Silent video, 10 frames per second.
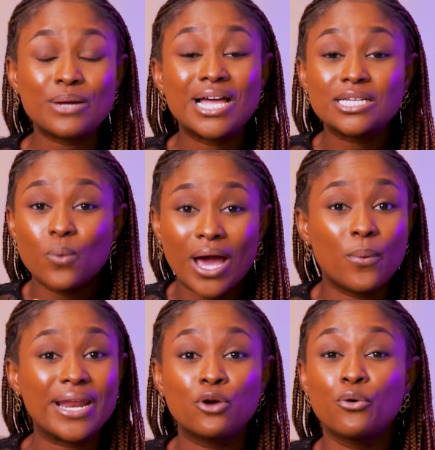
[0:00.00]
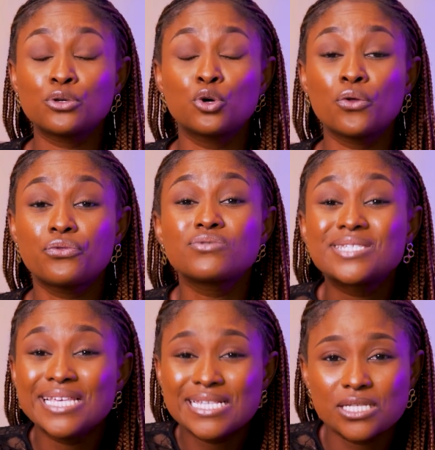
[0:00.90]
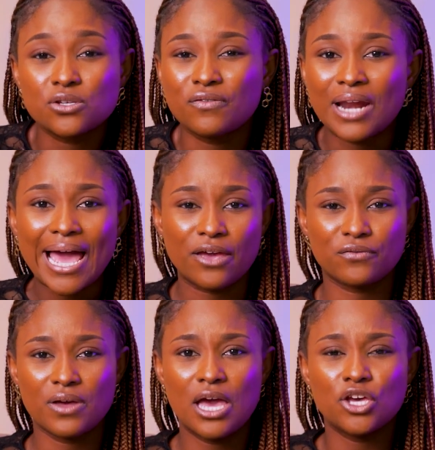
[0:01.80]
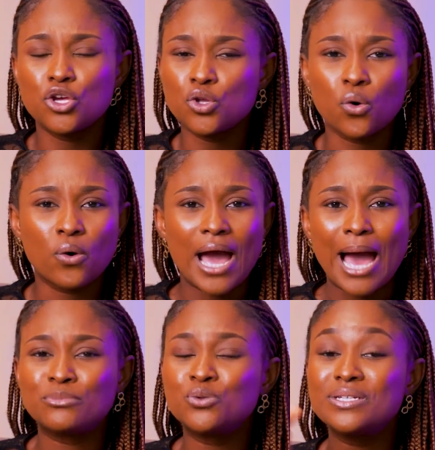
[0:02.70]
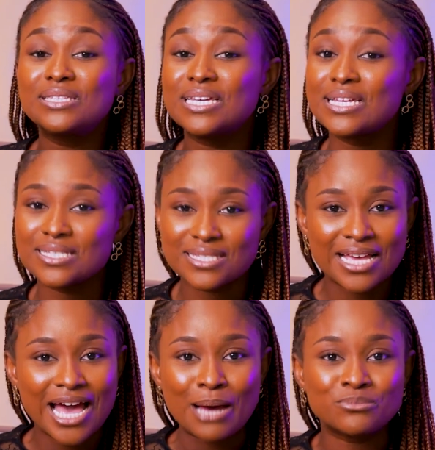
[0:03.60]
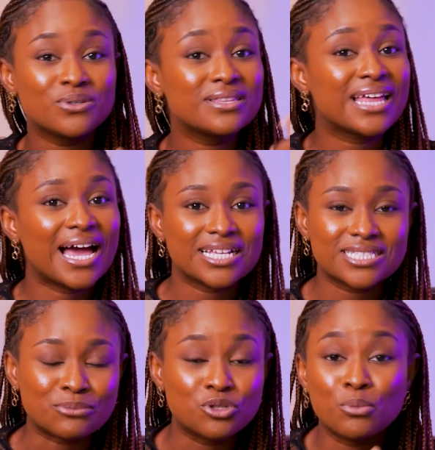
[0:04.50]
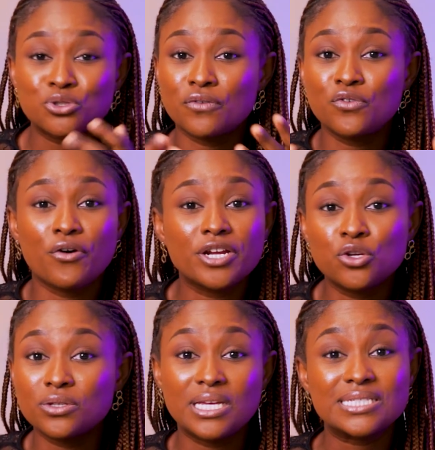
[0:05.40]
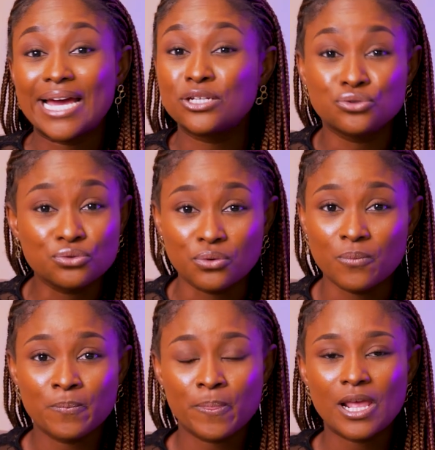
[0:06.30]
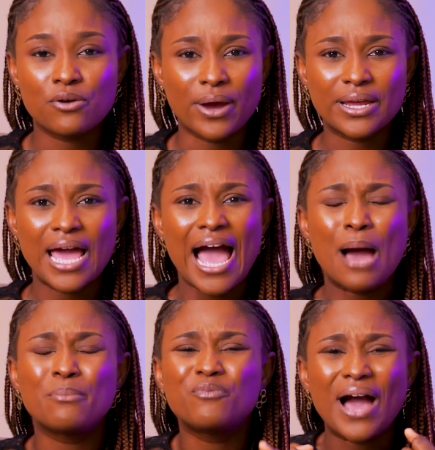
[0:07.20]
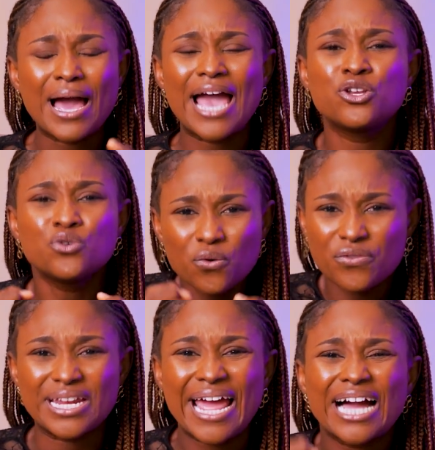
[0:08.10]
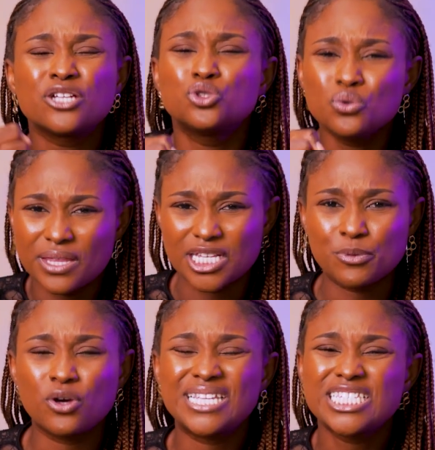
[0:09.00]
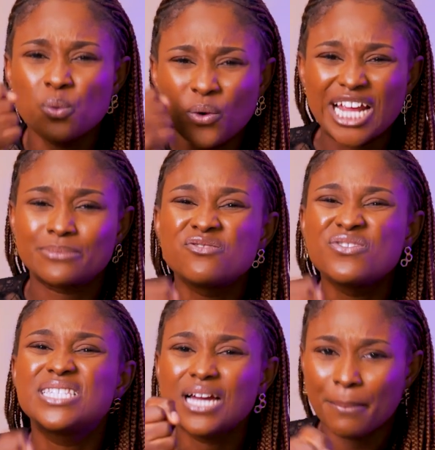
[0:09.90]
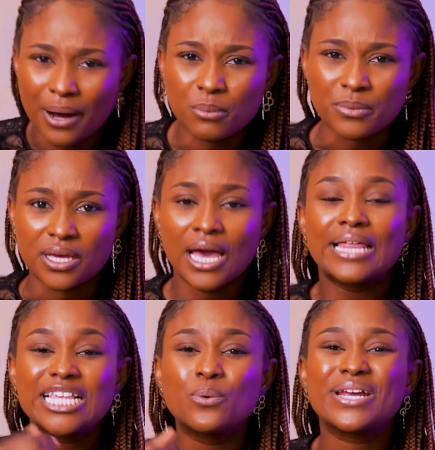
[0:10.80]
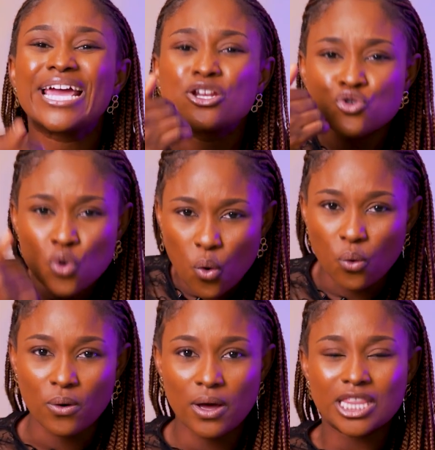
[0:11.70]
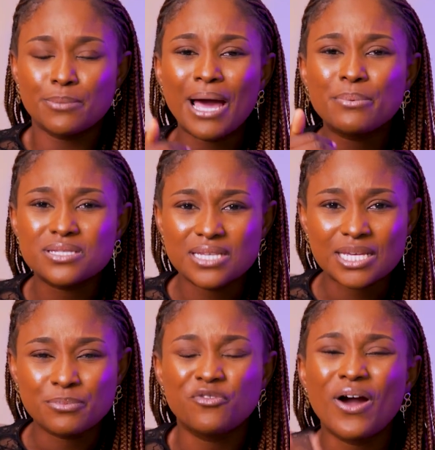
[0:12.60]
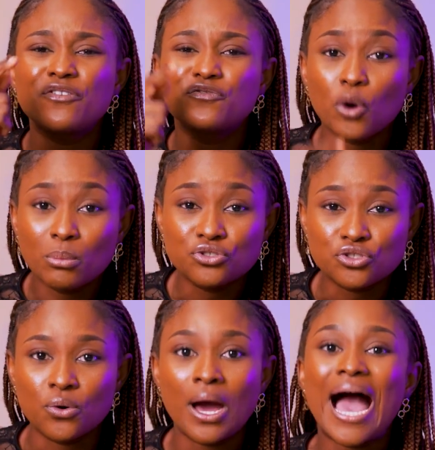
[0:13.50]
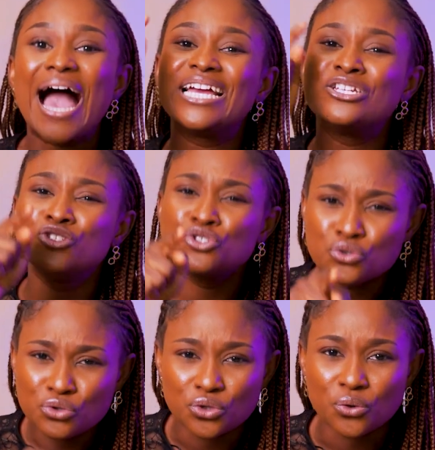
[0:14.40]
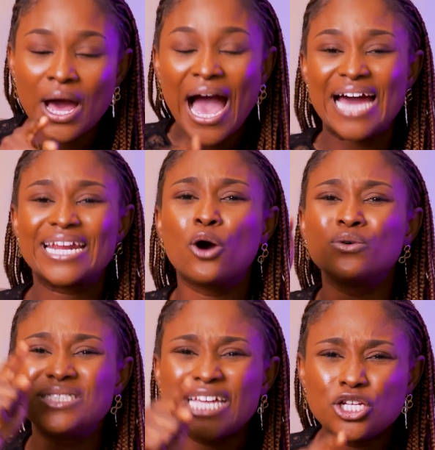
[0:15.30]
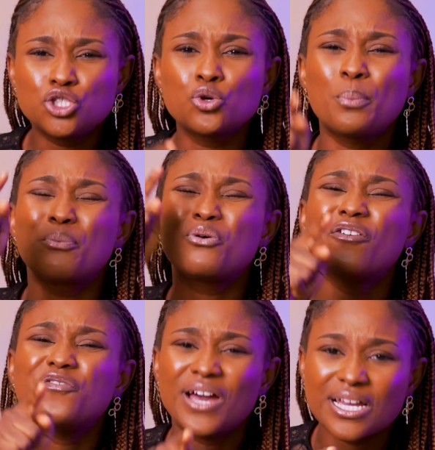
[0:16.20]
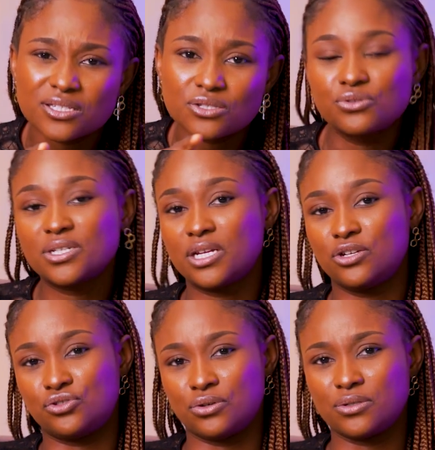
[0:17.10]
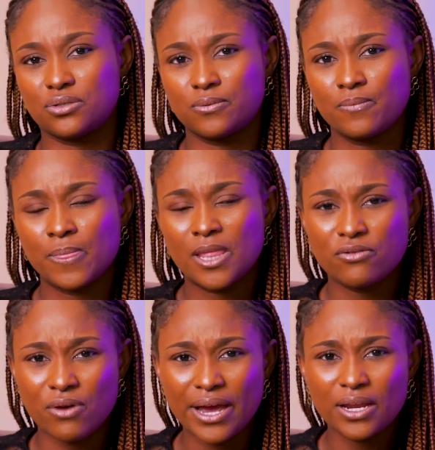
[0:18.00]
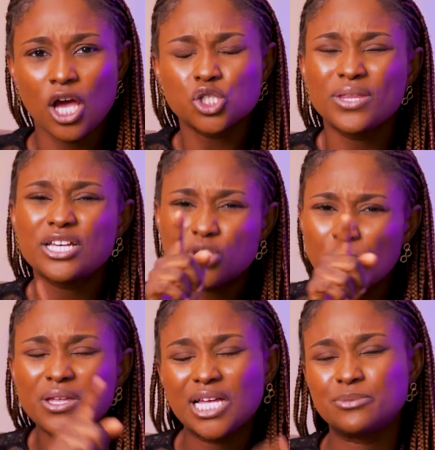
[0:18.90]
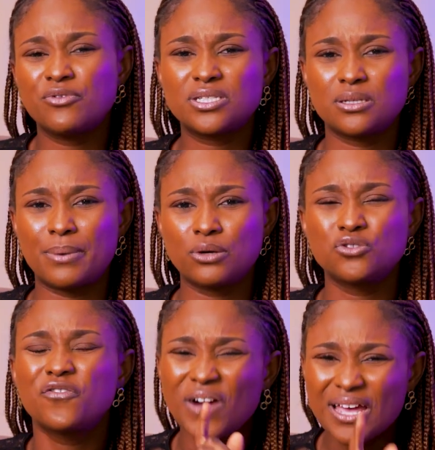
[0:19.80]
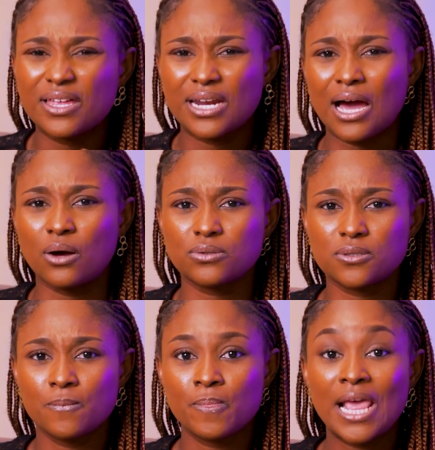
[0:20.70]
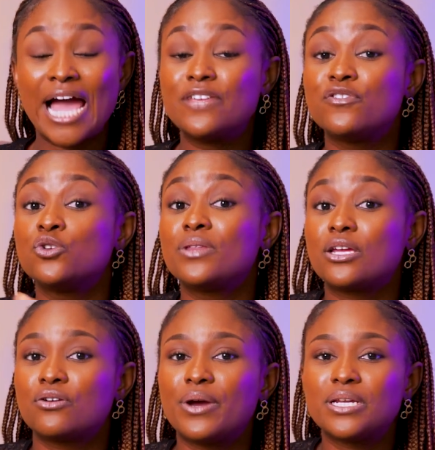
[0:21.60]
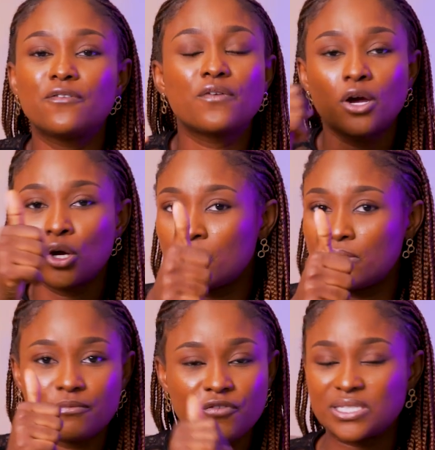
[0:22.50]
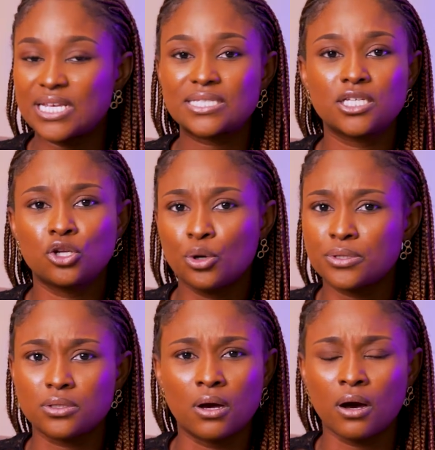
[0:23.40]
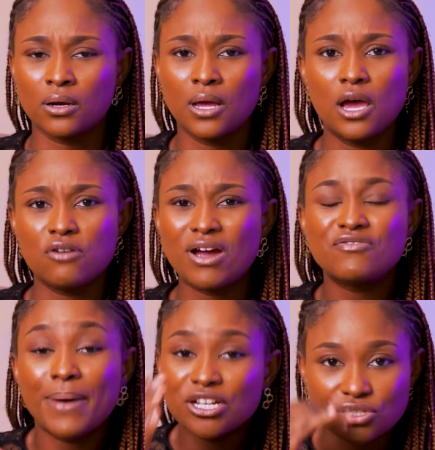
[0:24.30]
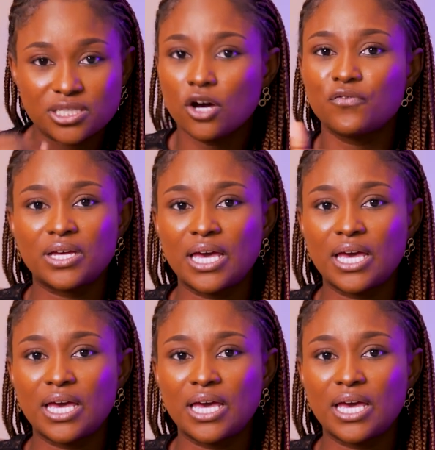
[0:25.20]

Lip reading: That's why when I go through seasons of life, you know, I'm doing this, I'm doing that. I'm sure most of you already know things I do, right? I know that I can do this because this is what has been written about me. This is what I know. The Bible said, before I formed you, I knew you, and I ordained you prophet to the nations, right? So there's something that has been written about you. Find that out. And if you knew that already, fantastic, glory to God, right? Remind yourself